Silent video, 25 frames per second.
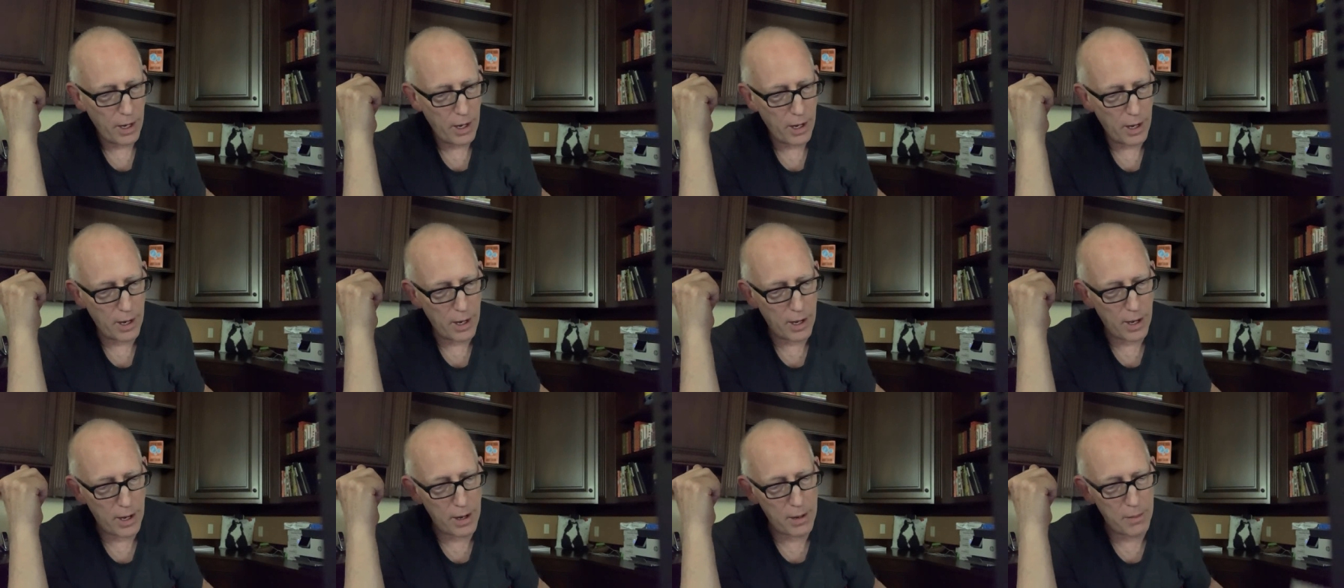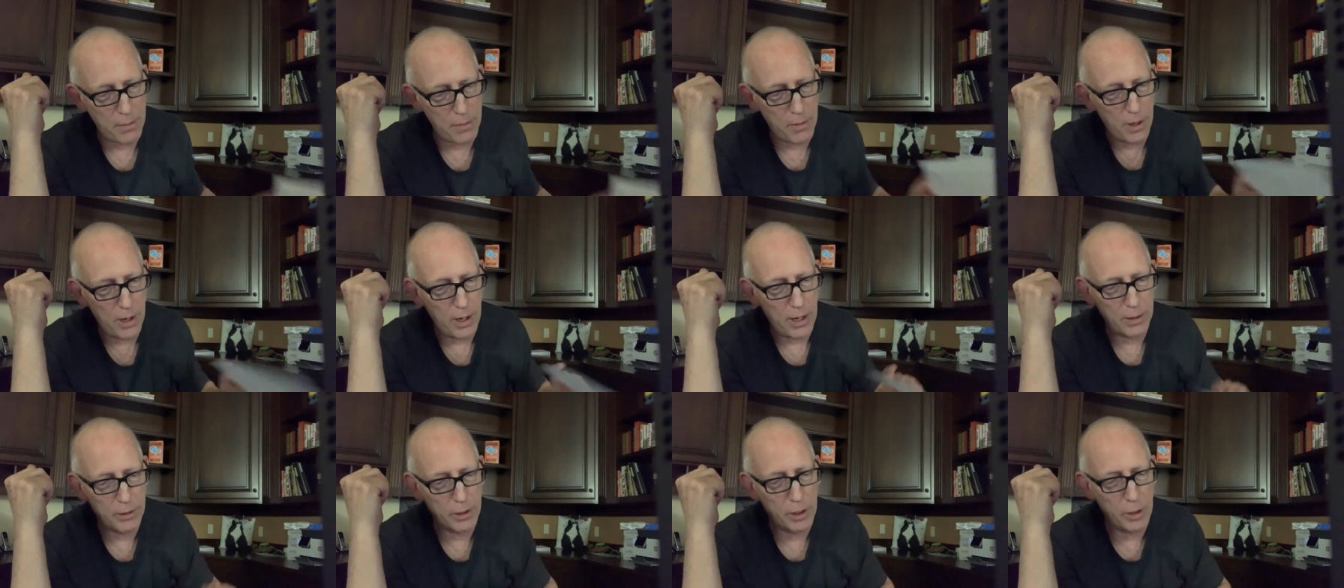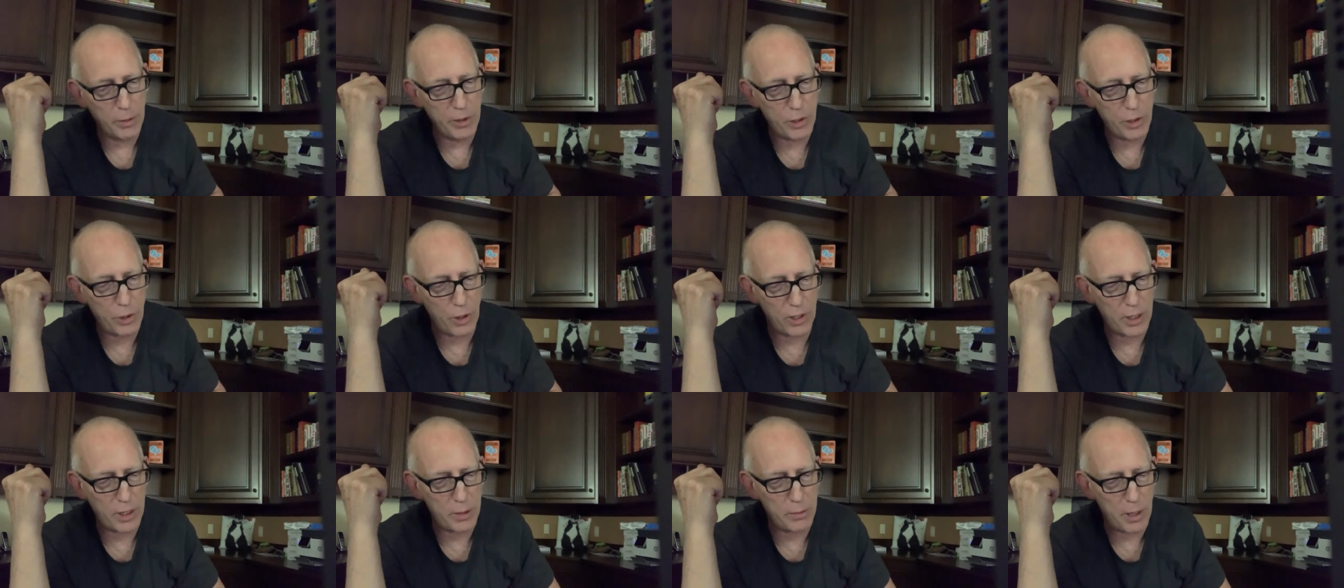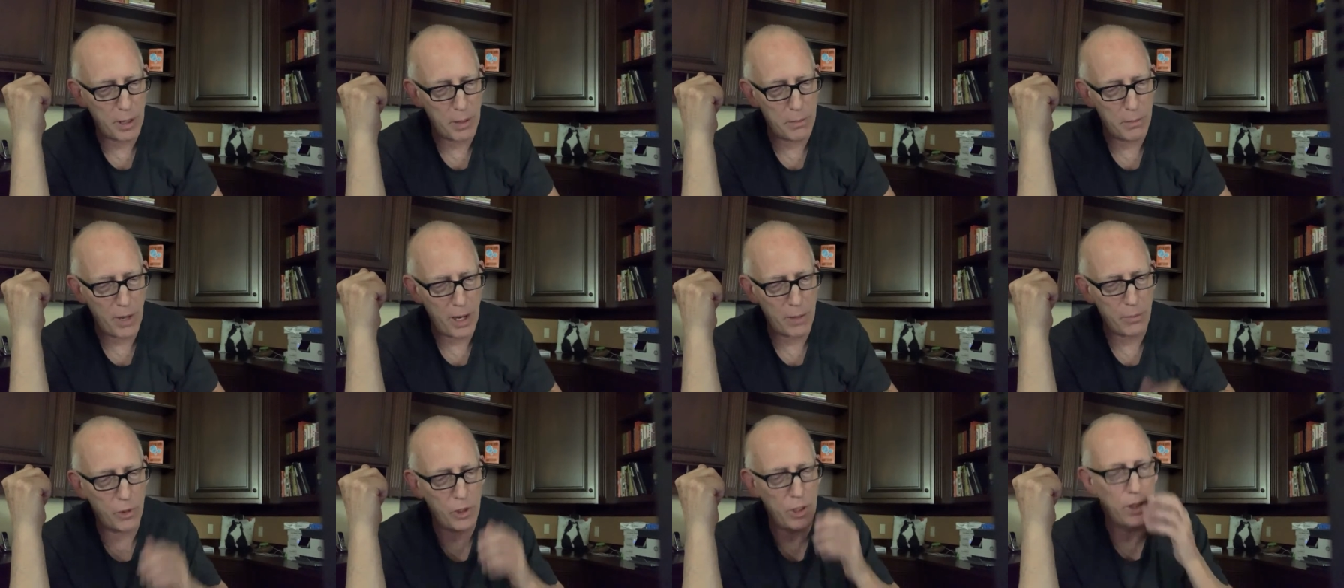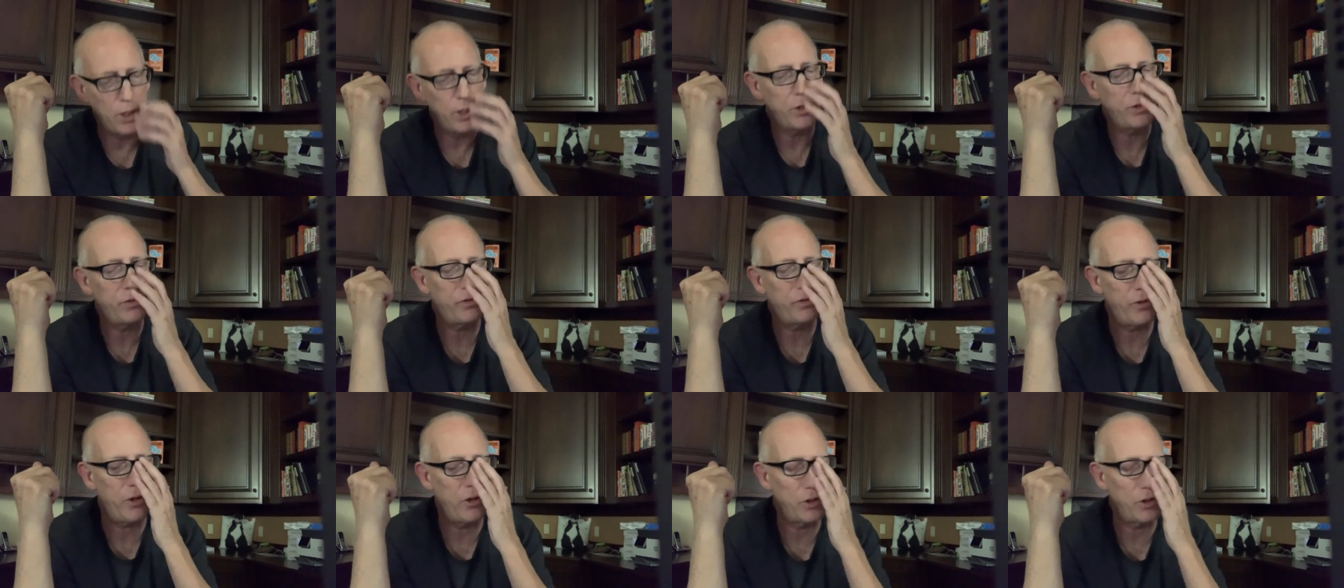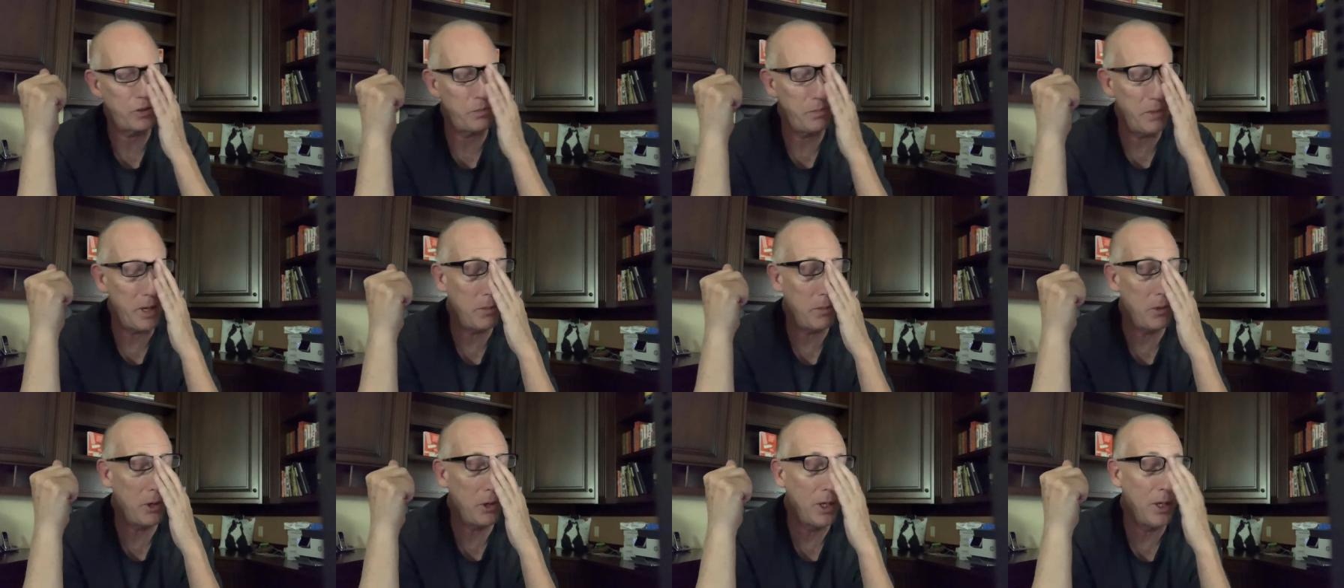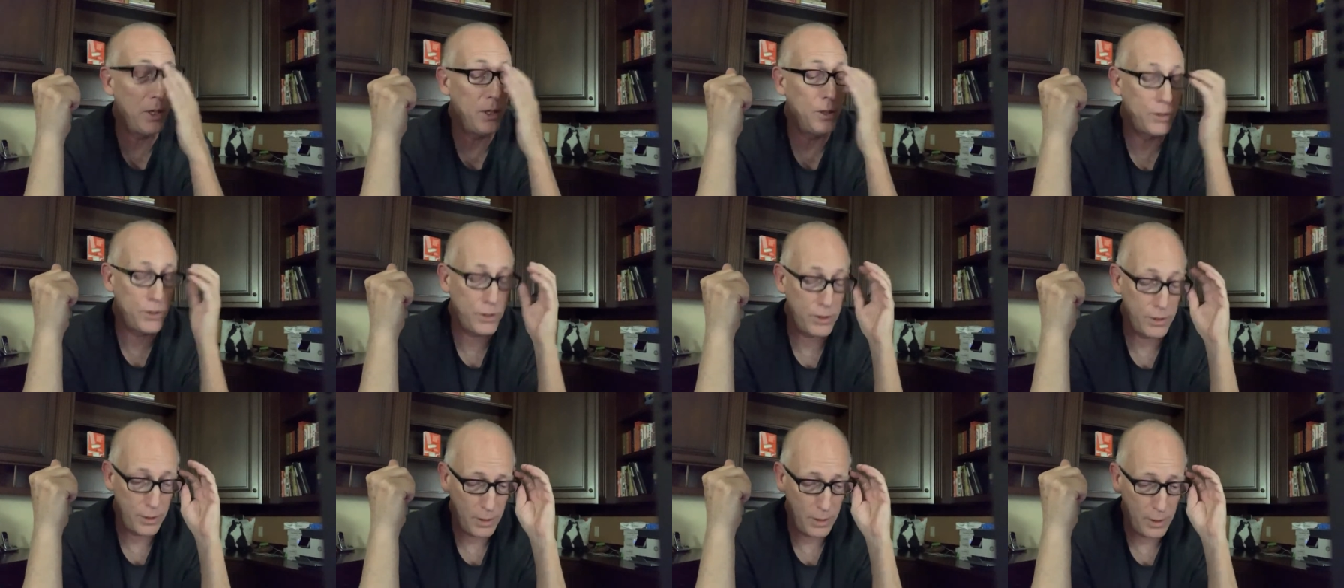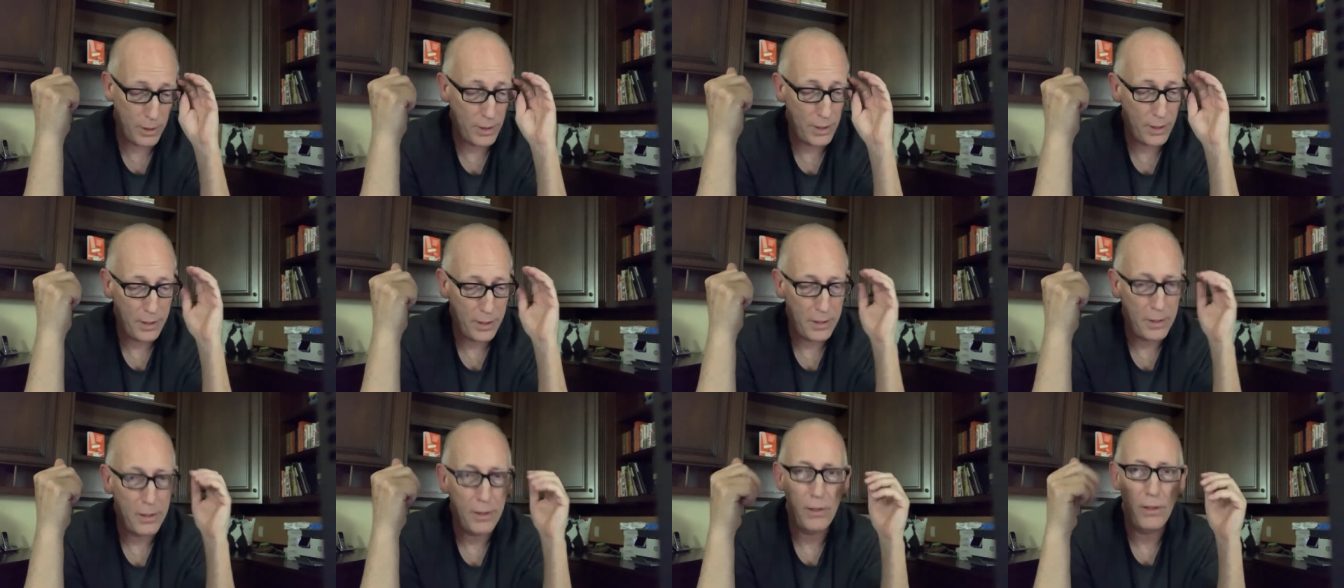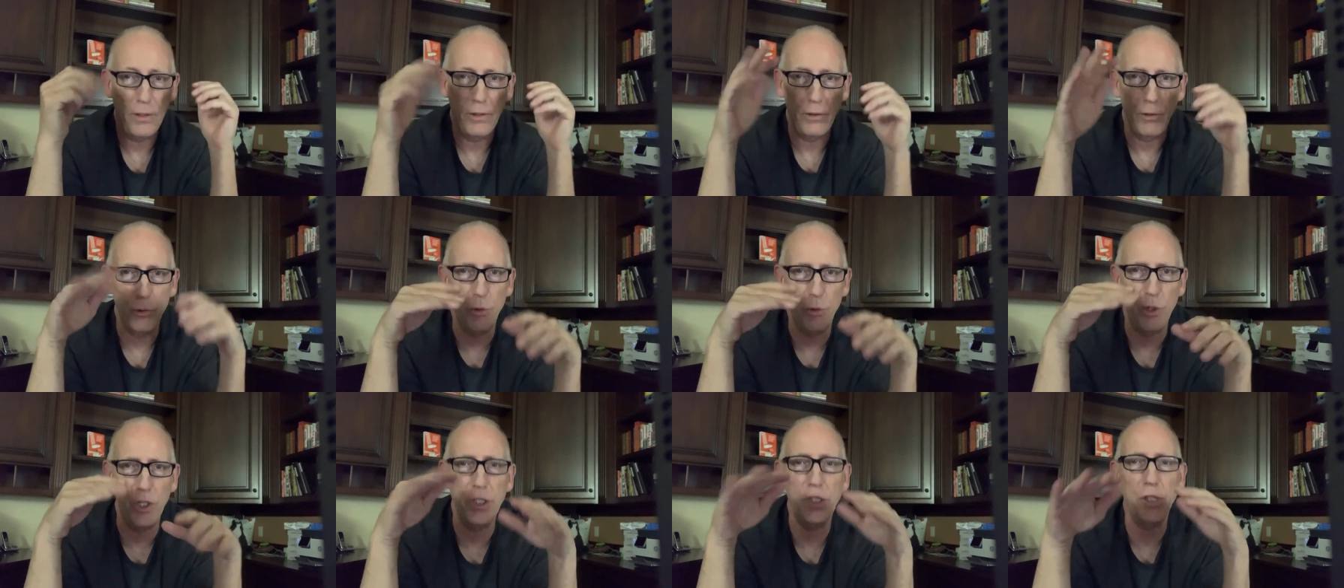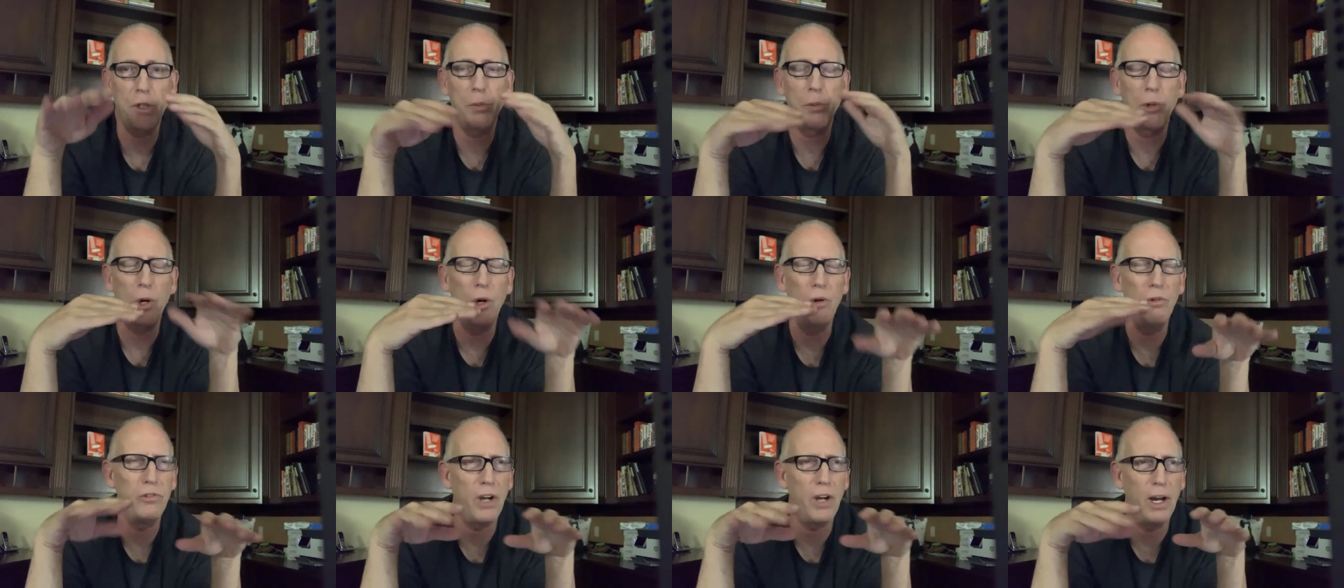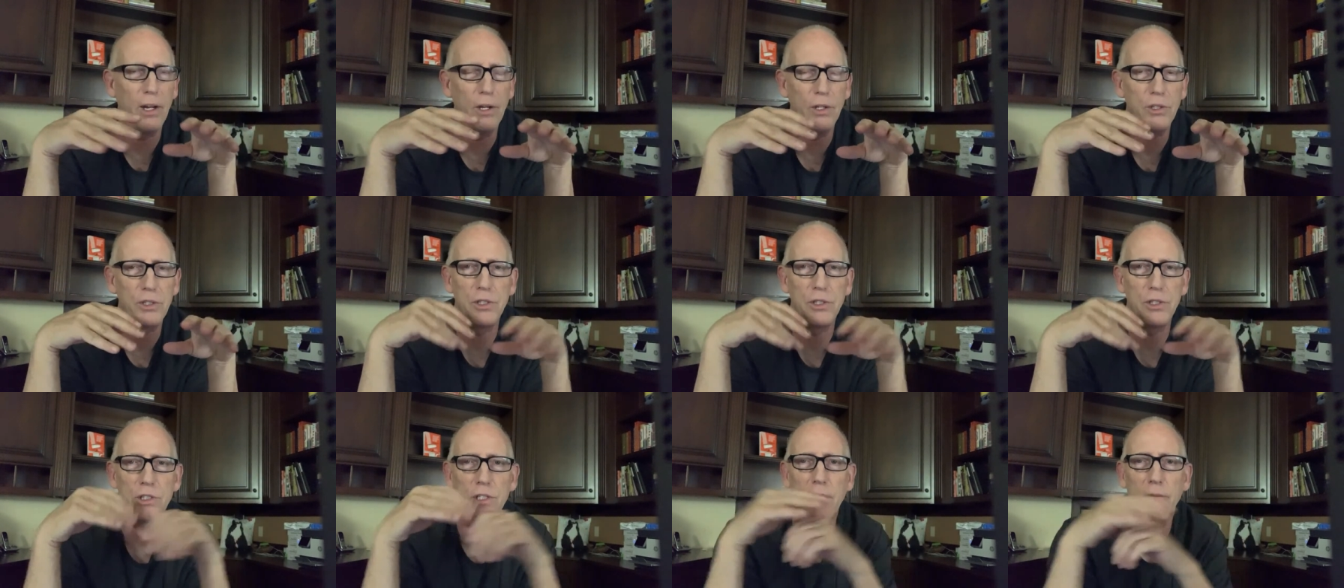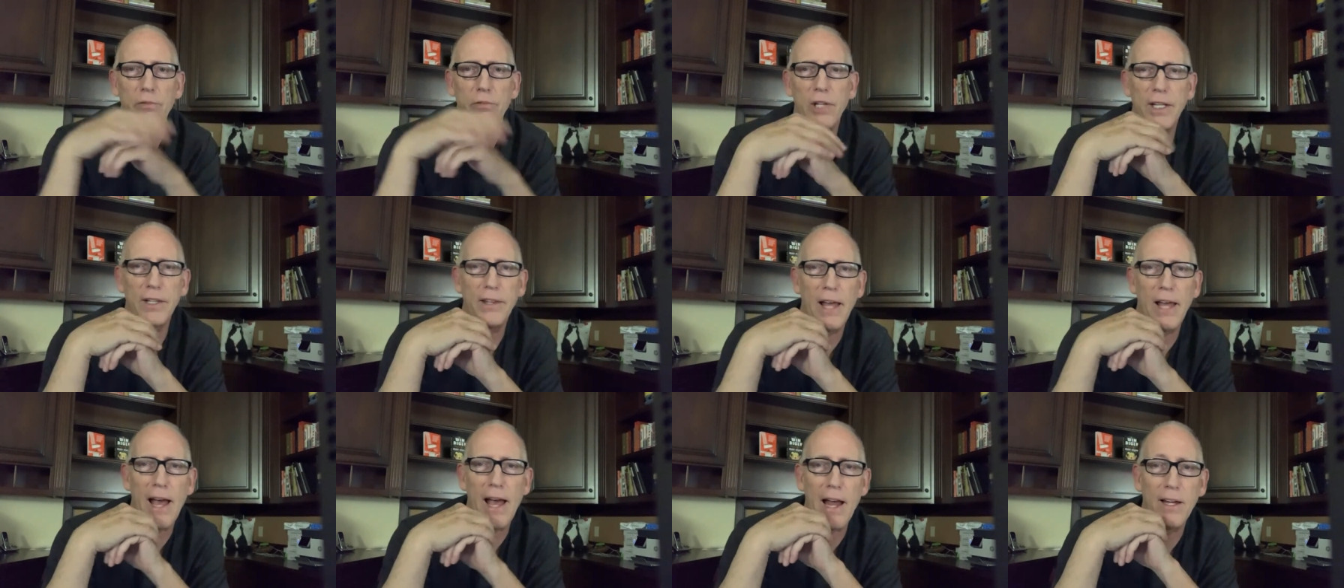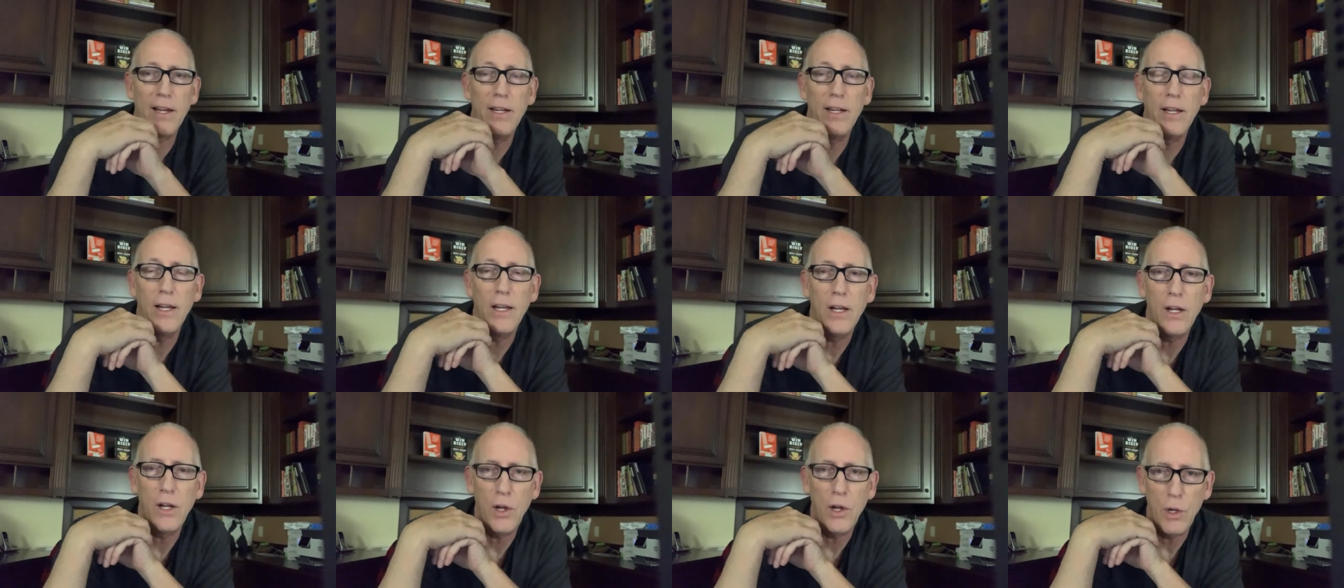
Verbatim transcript: Um, I'm going to be talking about memories, false memories, risk profiles, and stuff like that.